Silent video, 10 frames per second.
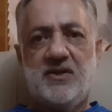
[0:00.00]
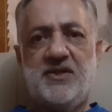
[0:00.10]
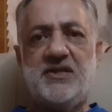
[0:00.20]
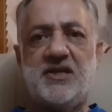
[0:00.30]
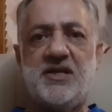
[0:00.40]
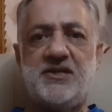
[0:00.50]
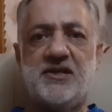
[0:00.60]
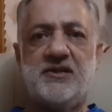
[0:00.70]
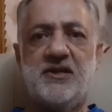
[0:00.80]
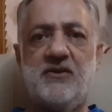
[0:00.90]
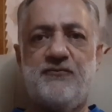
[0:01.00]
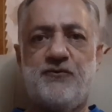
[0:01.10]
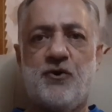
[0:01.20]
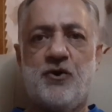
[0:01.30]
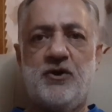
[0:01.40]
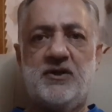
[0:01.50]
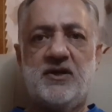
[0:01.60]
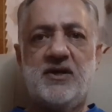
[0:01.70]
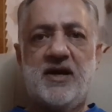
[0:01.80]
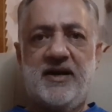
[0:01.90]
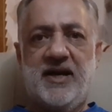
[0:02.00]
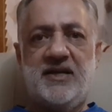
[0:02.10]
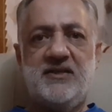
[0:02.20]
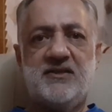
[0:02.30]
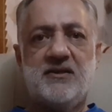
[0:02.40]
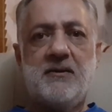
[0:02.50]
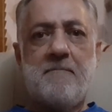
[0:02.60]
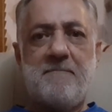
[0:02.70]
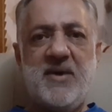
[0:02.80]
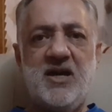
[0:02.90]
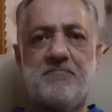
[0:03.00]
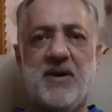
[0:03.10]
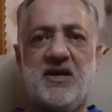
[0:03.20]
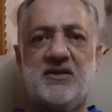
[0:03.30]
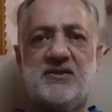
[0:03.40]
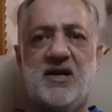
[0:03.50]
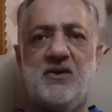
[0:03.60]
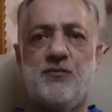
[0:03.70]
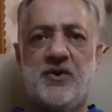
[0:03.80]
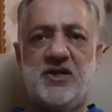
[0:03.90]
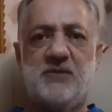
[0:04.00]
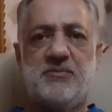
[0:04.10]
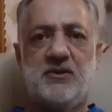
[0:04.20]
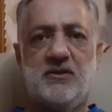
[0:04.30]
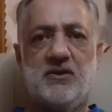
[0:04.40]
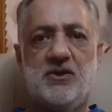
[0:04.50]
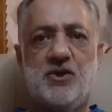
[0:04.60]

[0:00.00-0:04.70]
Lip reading: These internal fault lines make Pakistan vulnerable